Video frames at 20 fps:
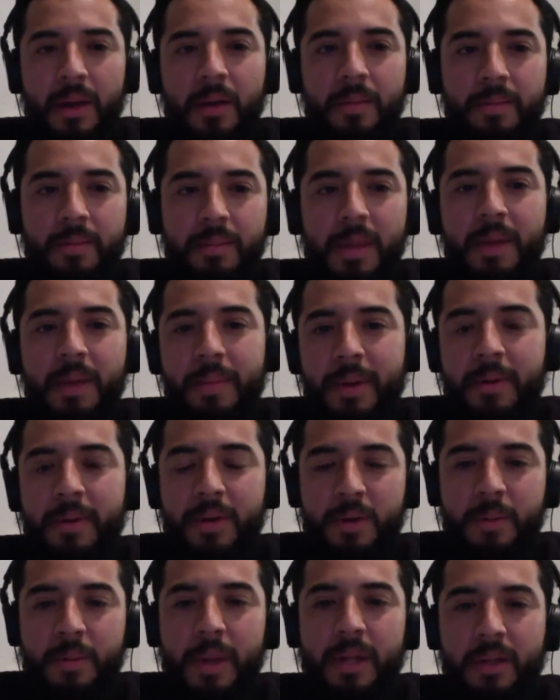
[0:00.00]
me
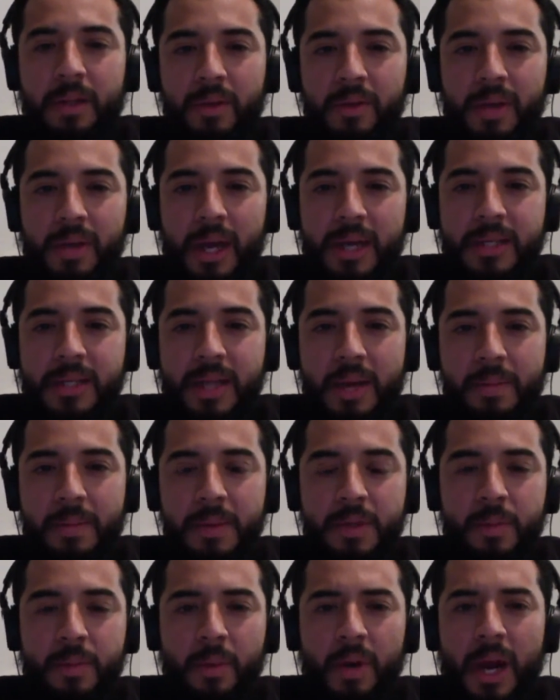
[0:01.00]
respect you guys that
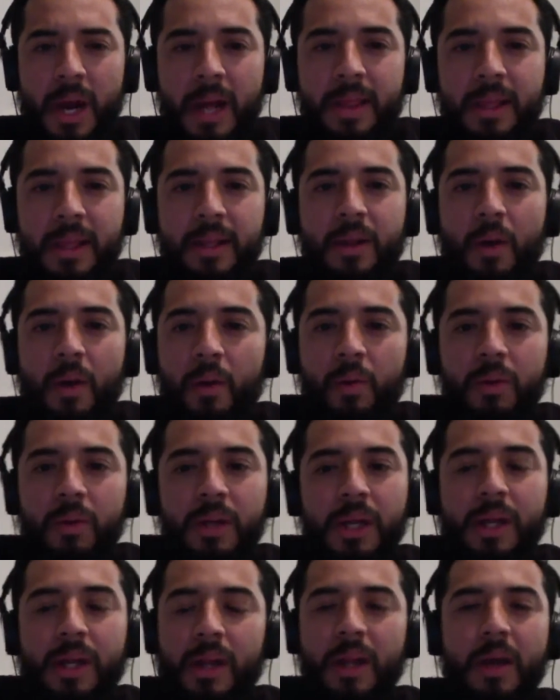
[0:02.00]
much more. I think the
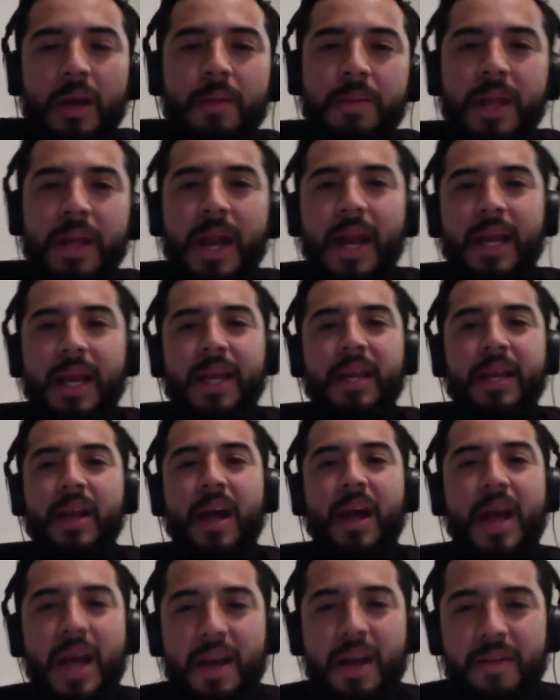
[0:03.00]
only club that I
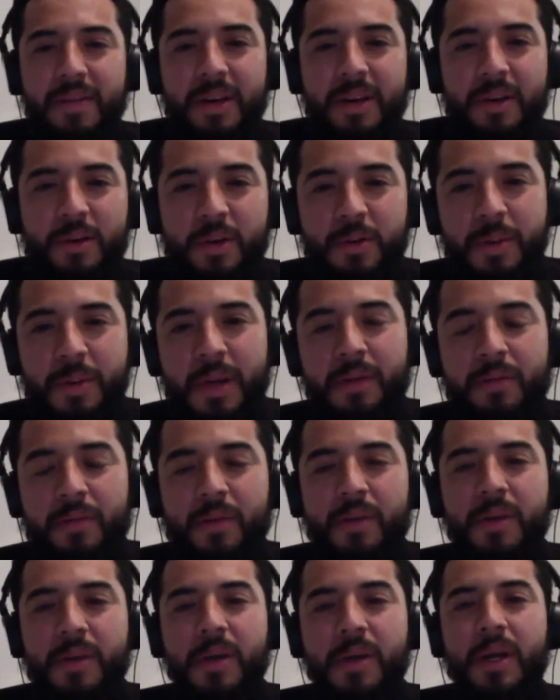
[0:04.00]
cannot have any respect
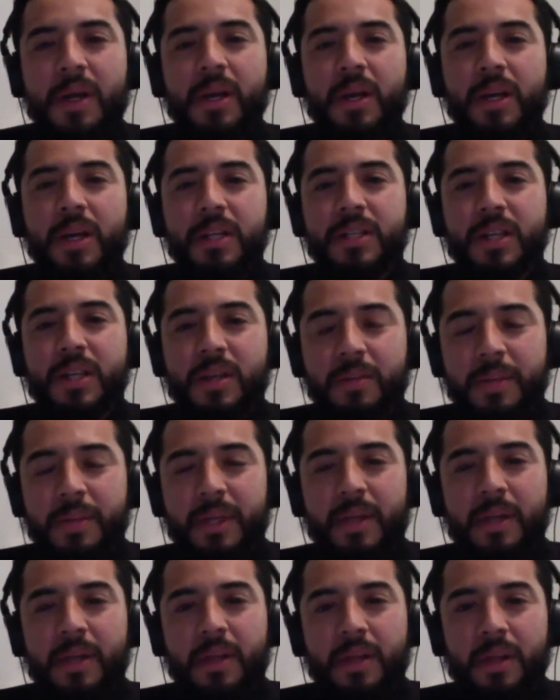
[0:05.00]
for is going to
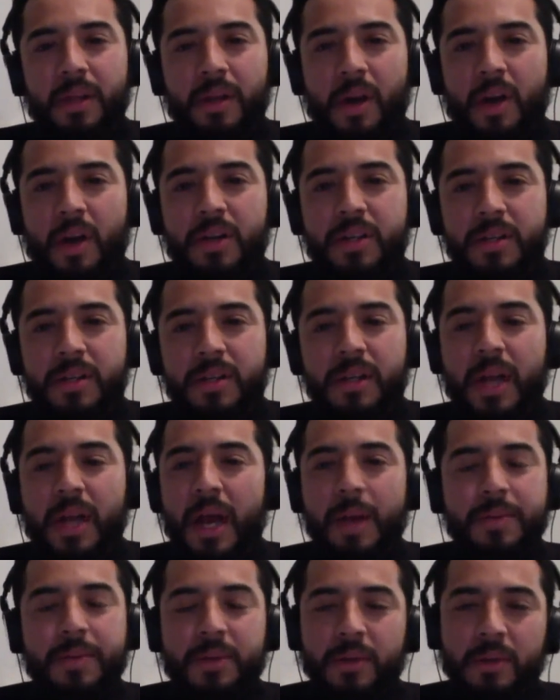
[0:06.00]
be Carson.
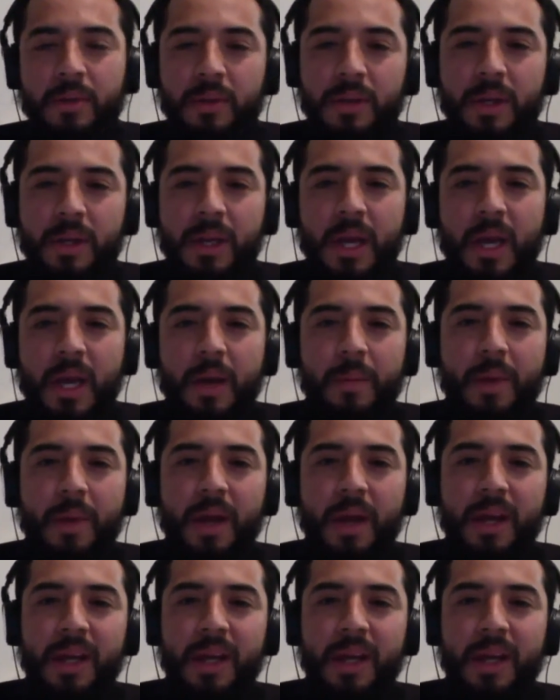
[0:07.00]
Absolutely. But